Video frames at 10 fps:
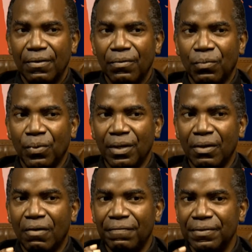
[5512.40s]
we
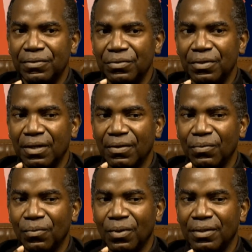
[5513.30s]
often do not
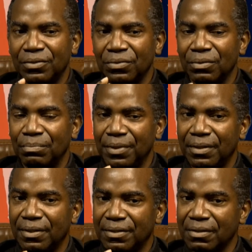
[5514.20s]
want to
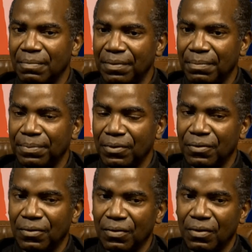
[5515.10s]
admit that some
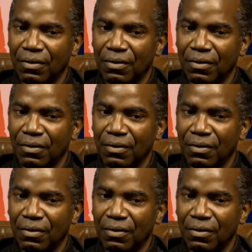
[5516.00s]
people